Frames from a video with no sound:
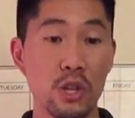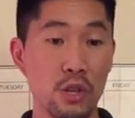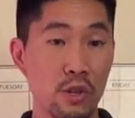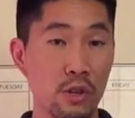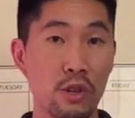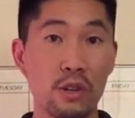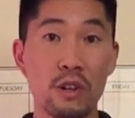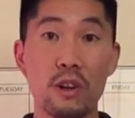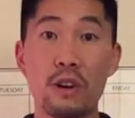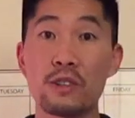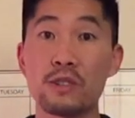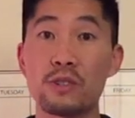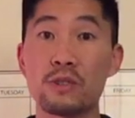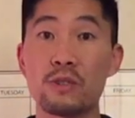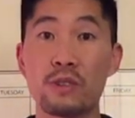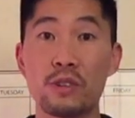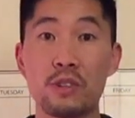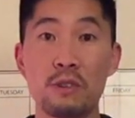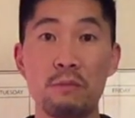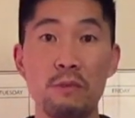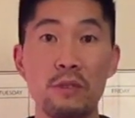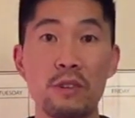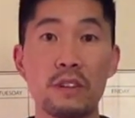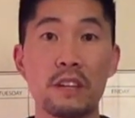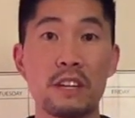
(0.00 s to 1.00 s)
You can also
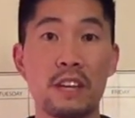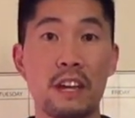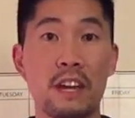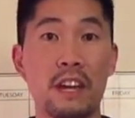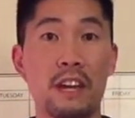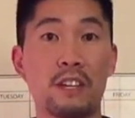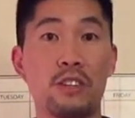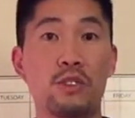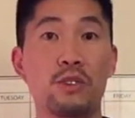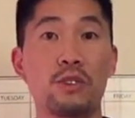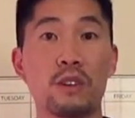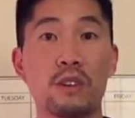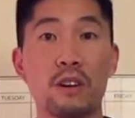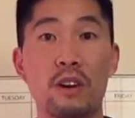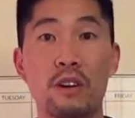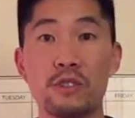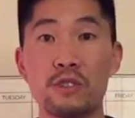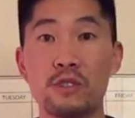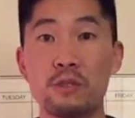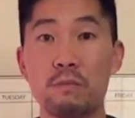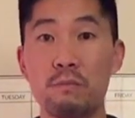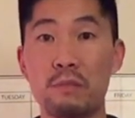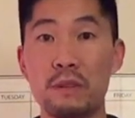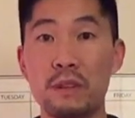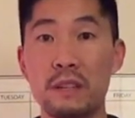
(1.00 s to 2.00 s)
communicate. You can
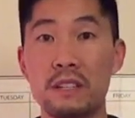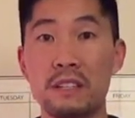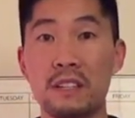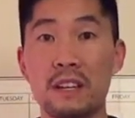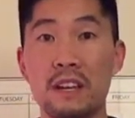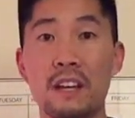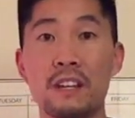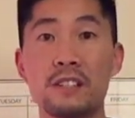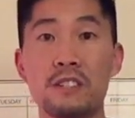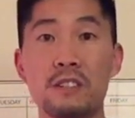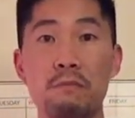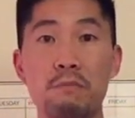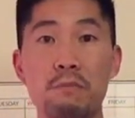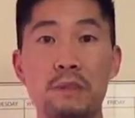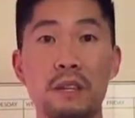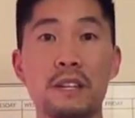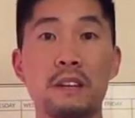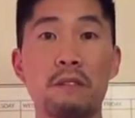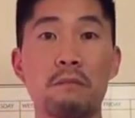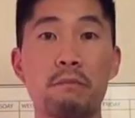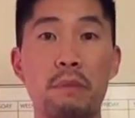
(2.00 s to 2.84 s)
also be intense and be